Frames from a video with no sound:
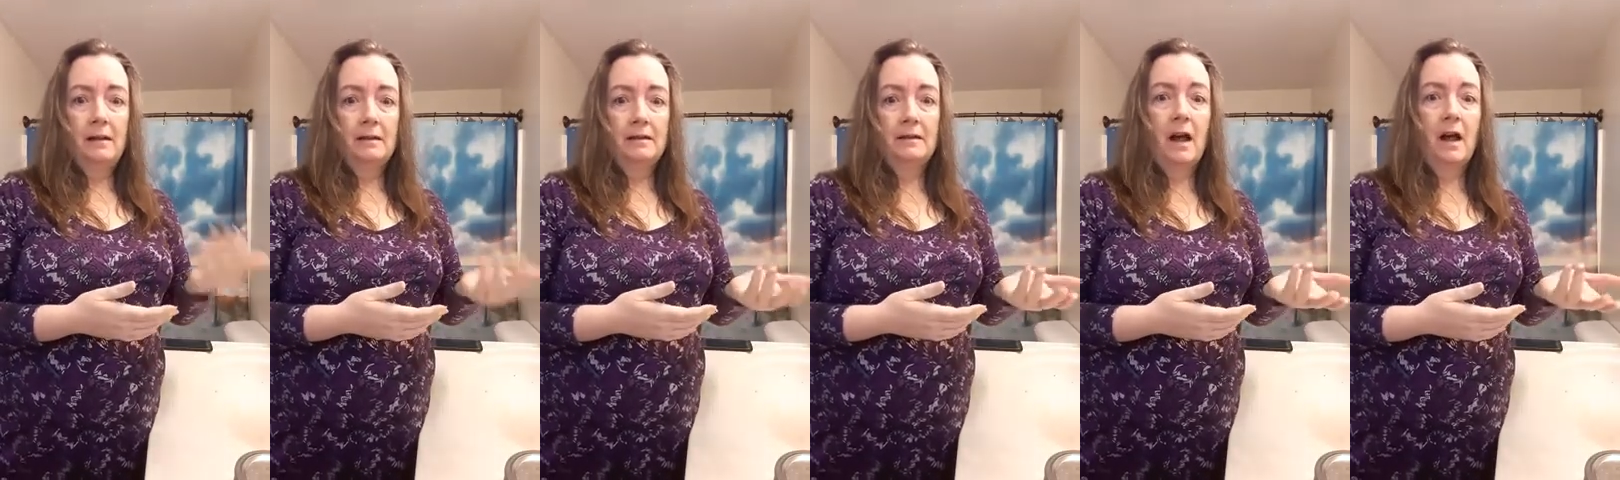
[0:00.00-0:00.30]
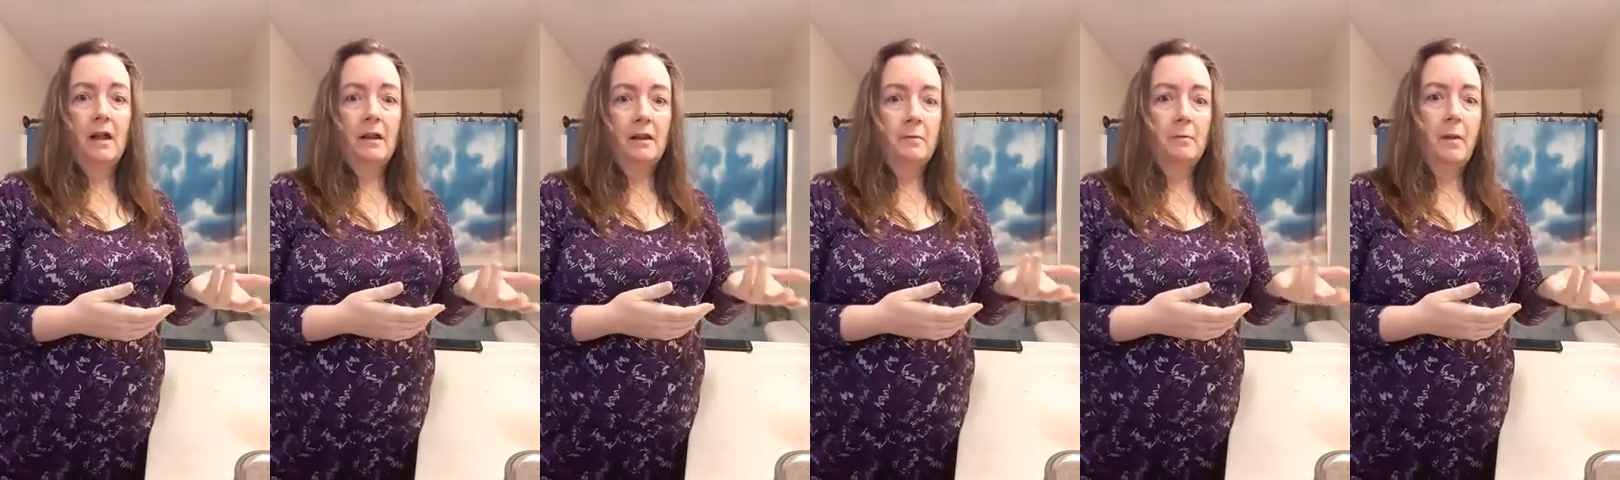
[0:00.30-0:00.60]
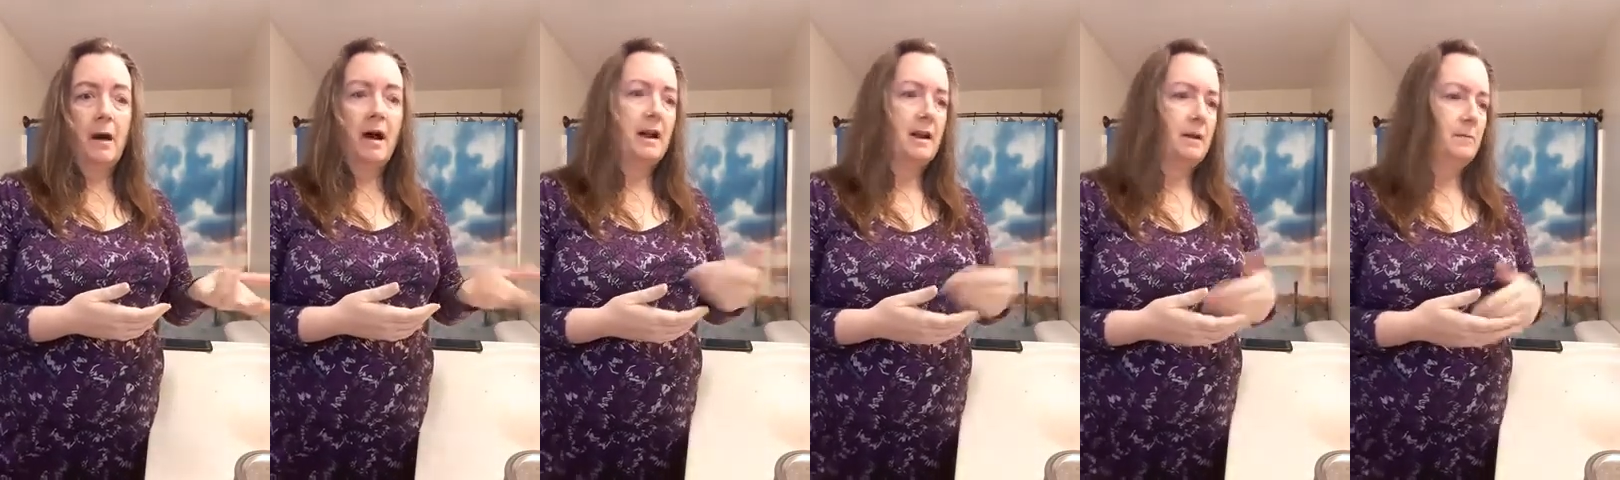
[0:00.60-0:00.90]
solid
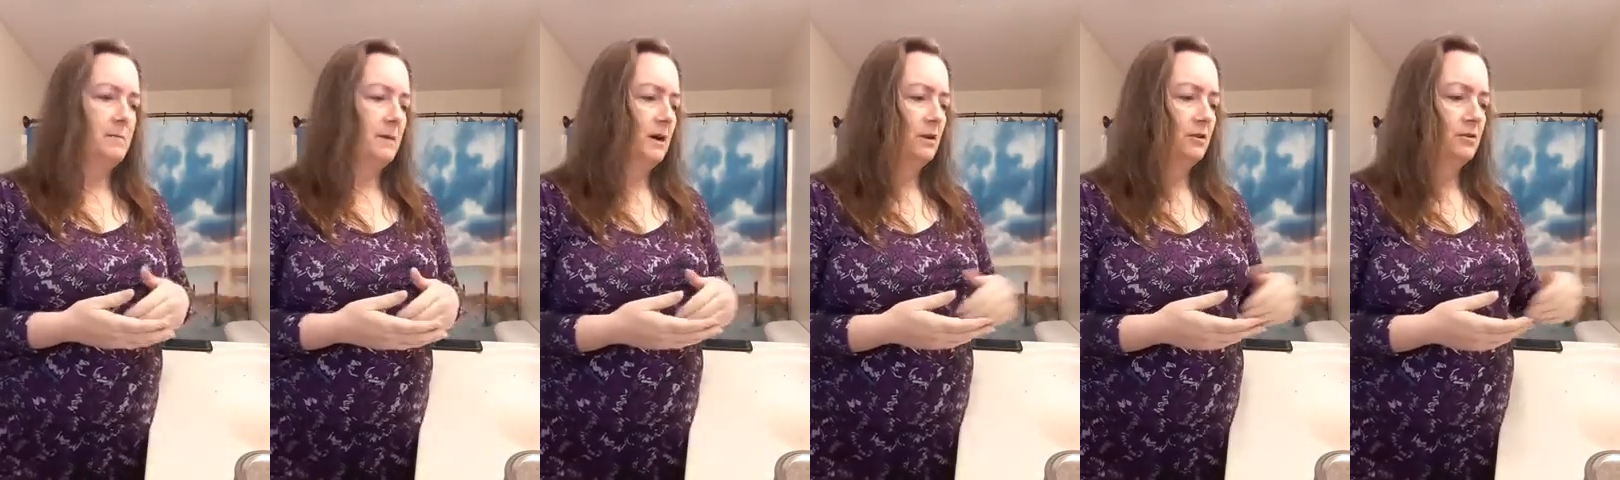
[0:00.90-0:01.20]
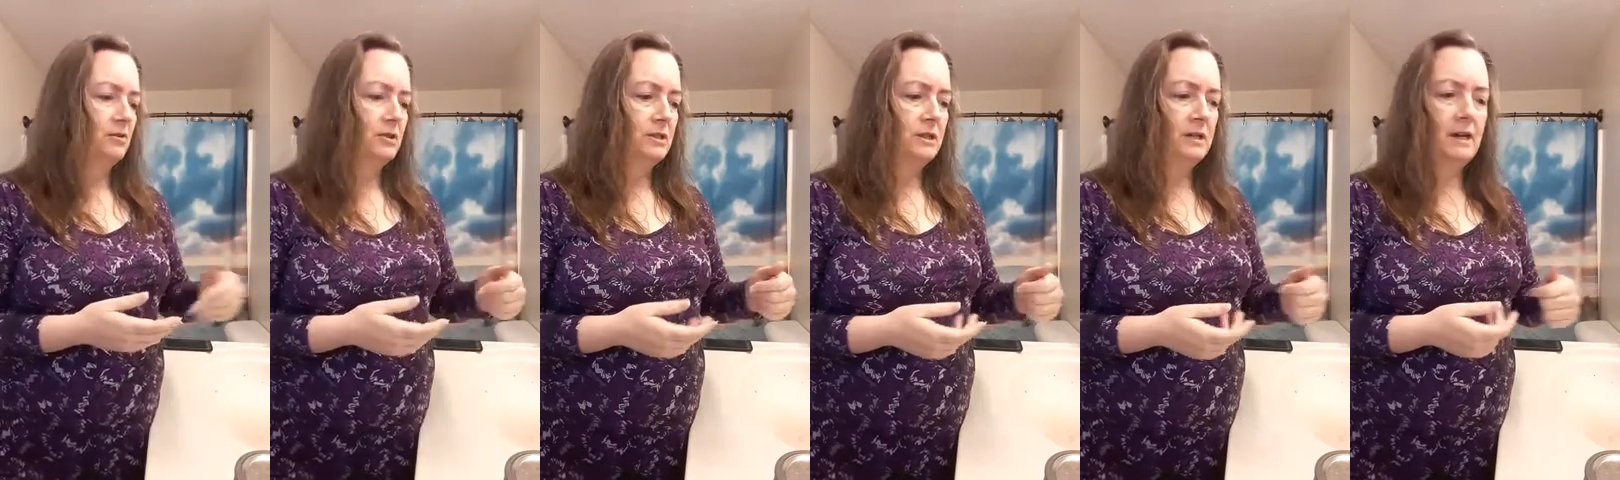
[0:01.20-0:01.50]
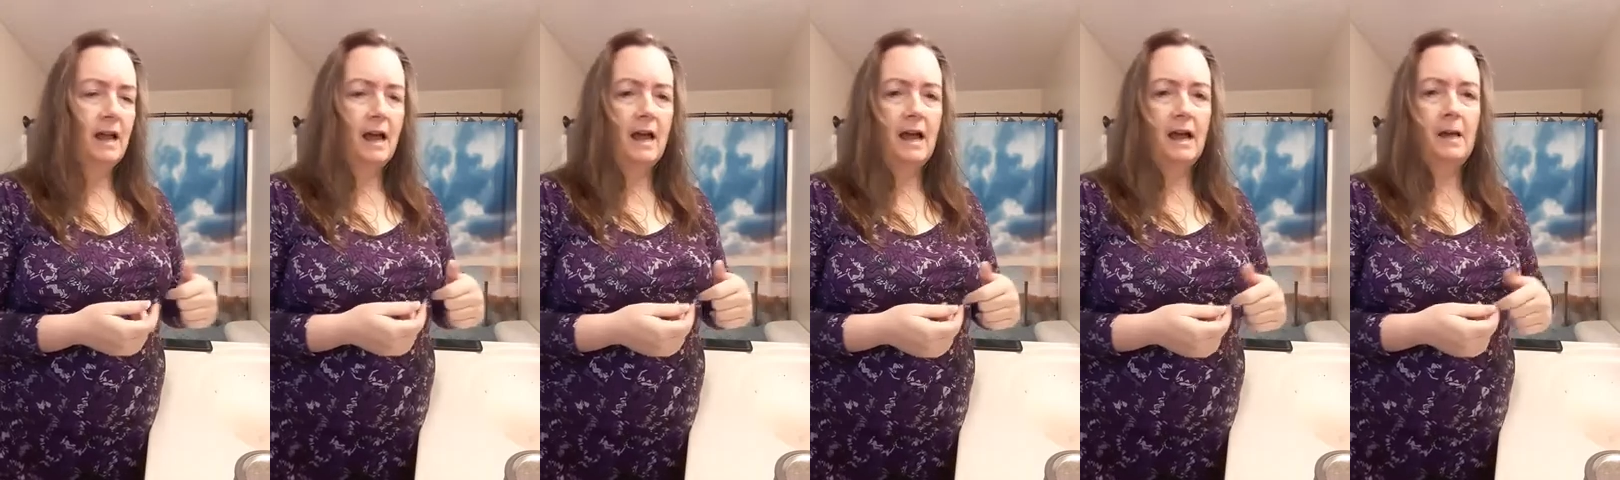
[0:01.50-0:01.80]
body butters
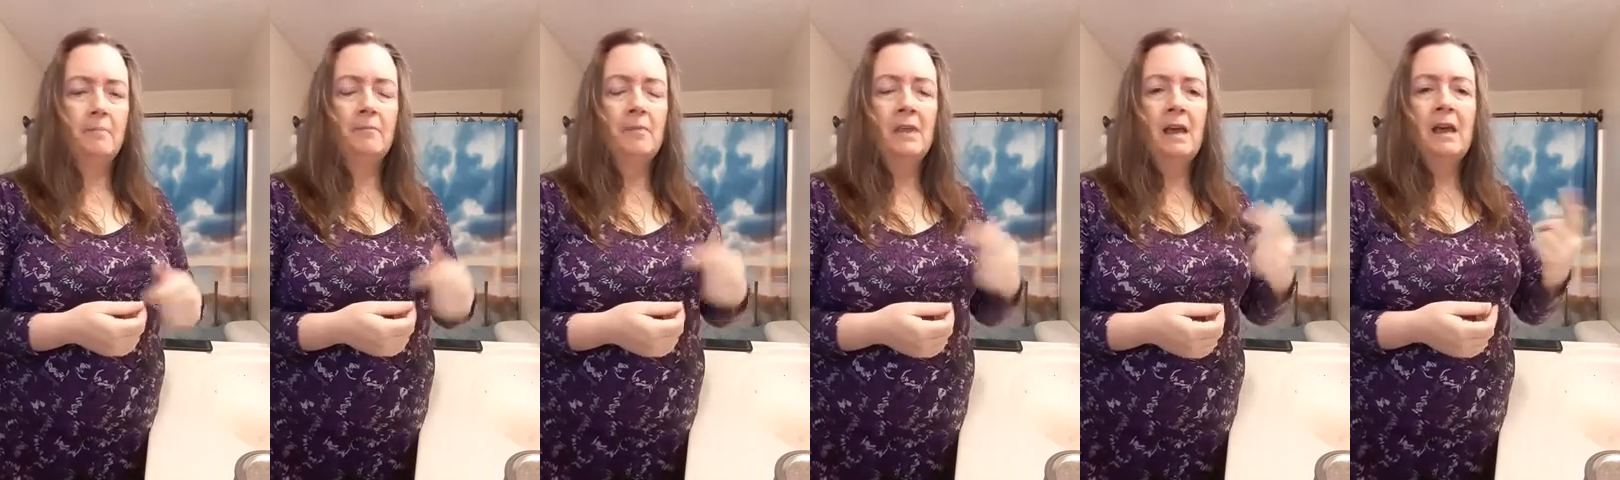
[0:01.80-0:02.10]
today,